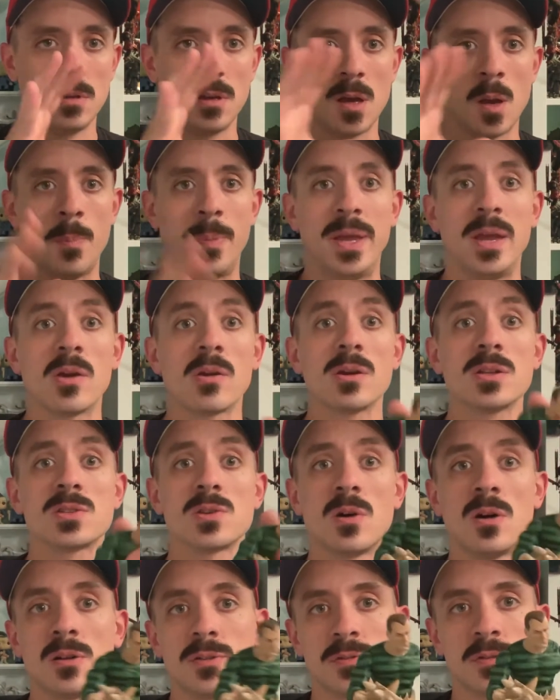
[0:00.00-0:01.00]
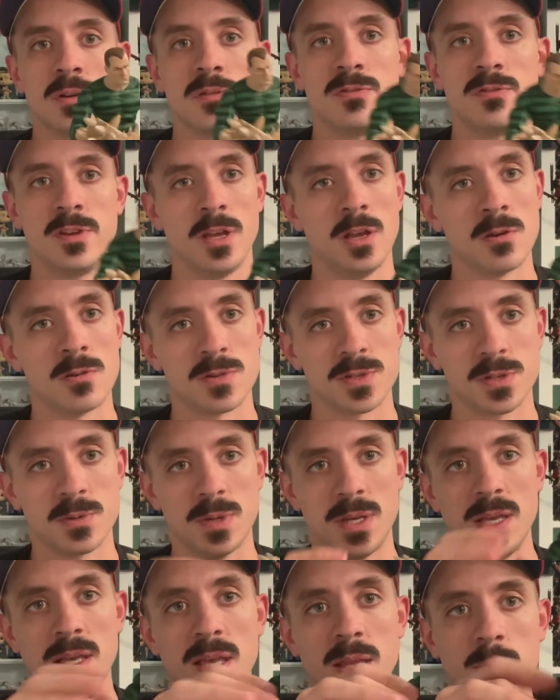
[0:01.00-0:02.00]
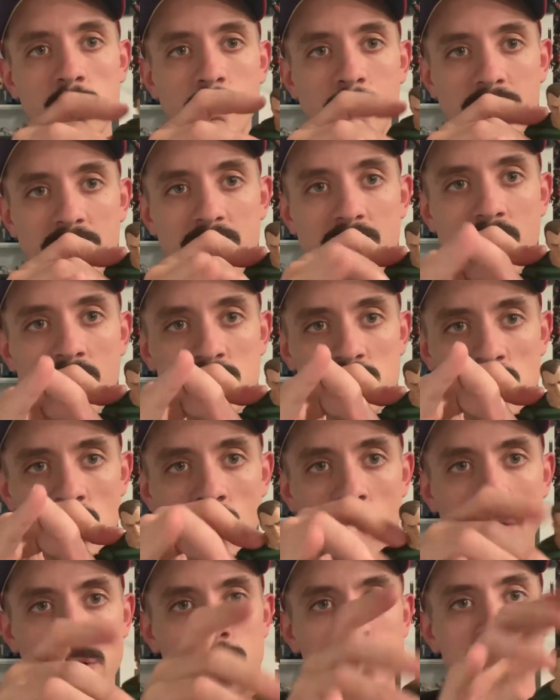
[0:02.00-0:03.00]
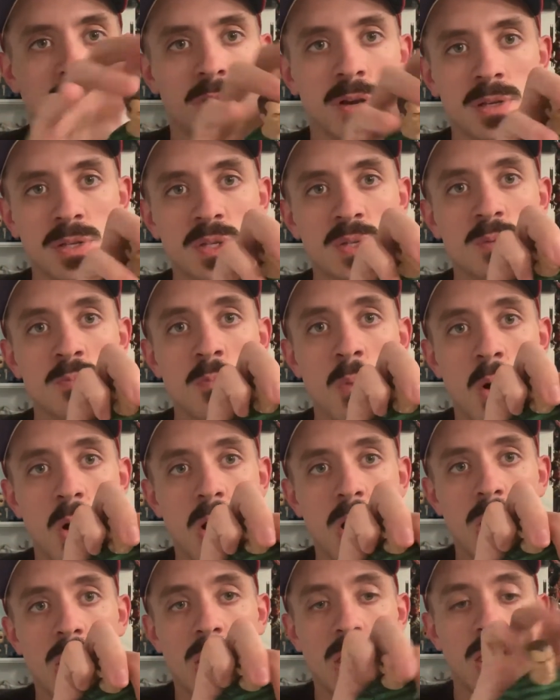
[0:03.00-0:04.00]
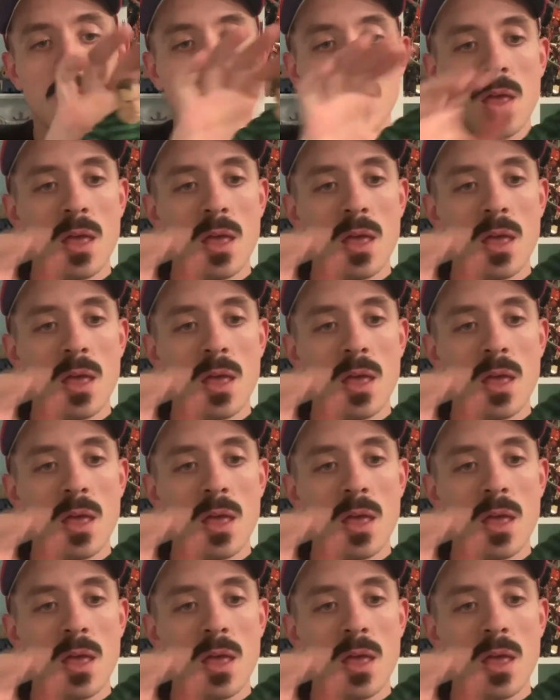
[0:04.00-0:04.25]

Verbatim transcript: appearance-altering figures. So he can be as large or as small